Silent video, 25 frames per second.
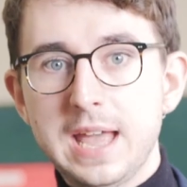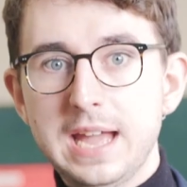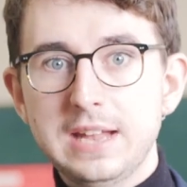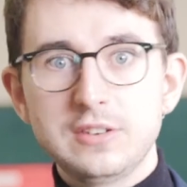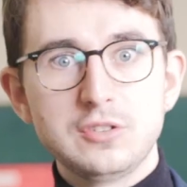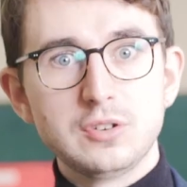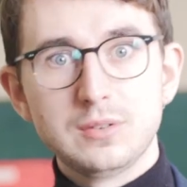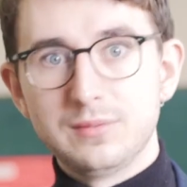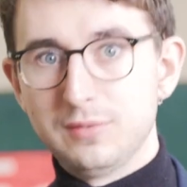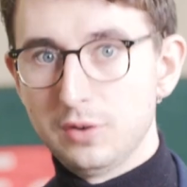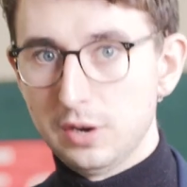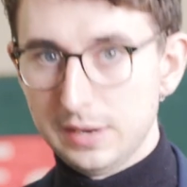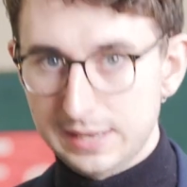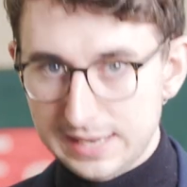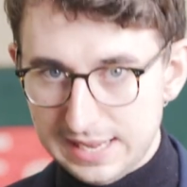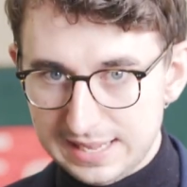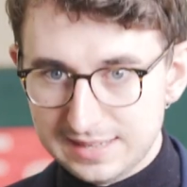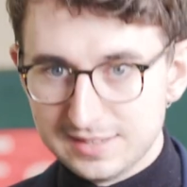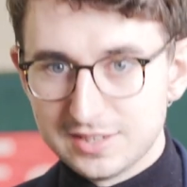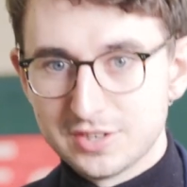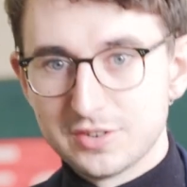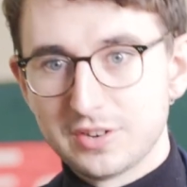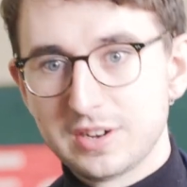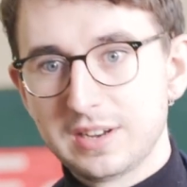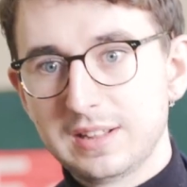And to avoid
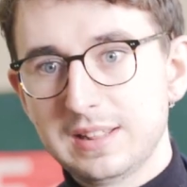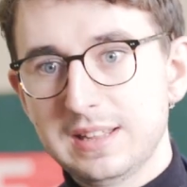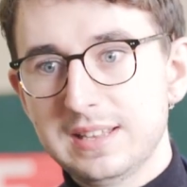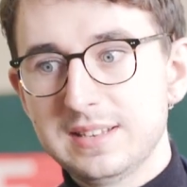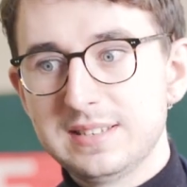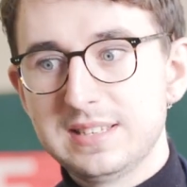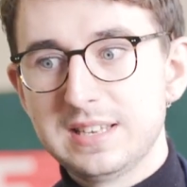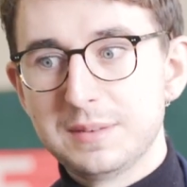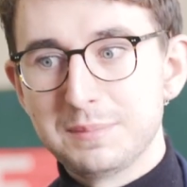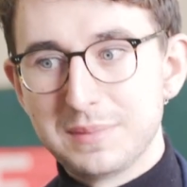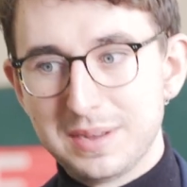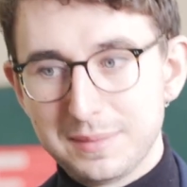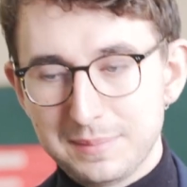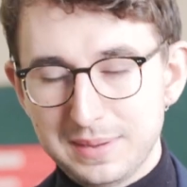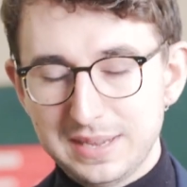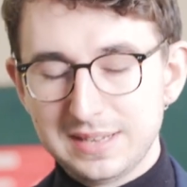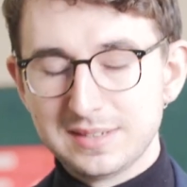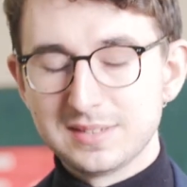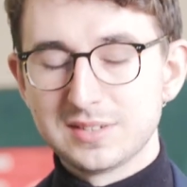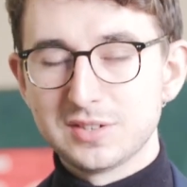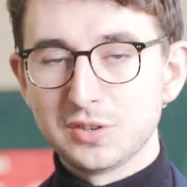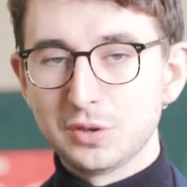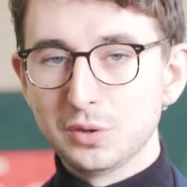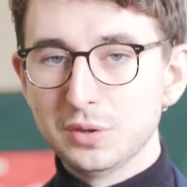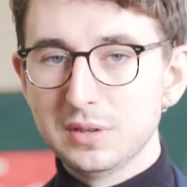answering this at my
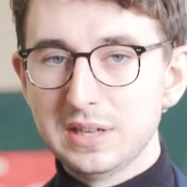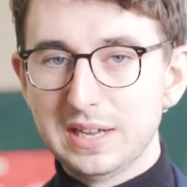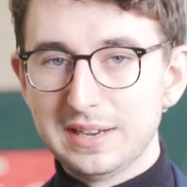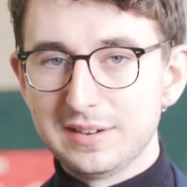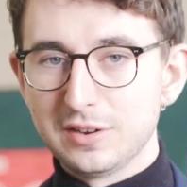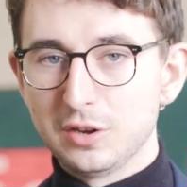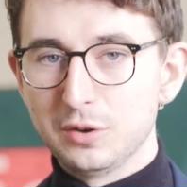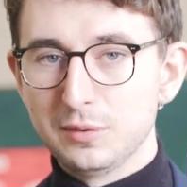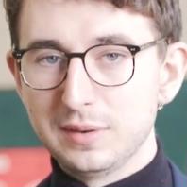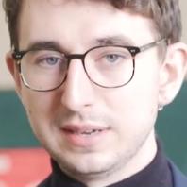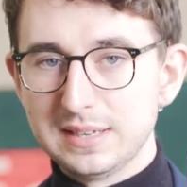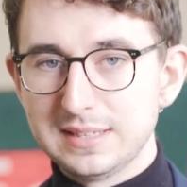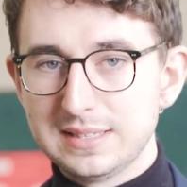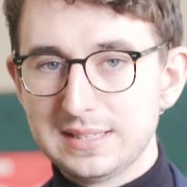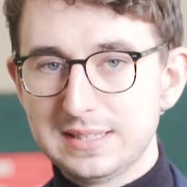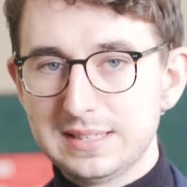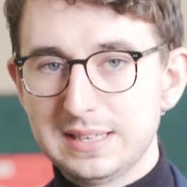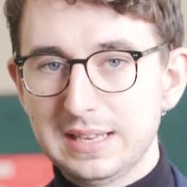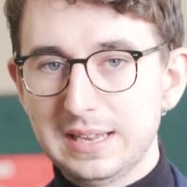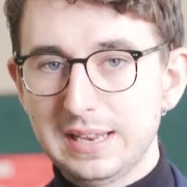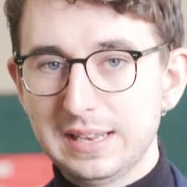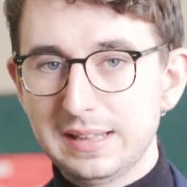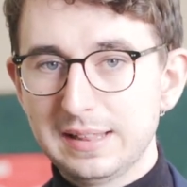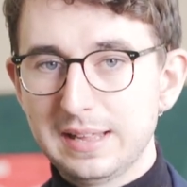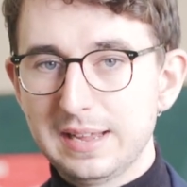main school, I'd always
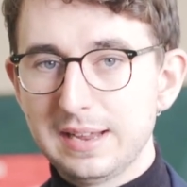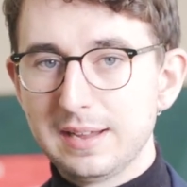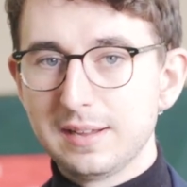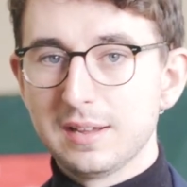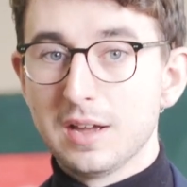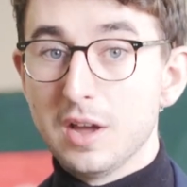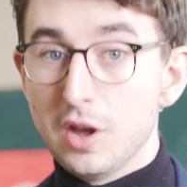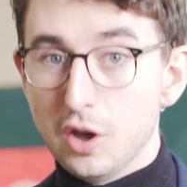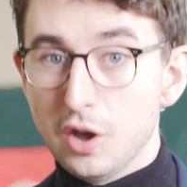say like,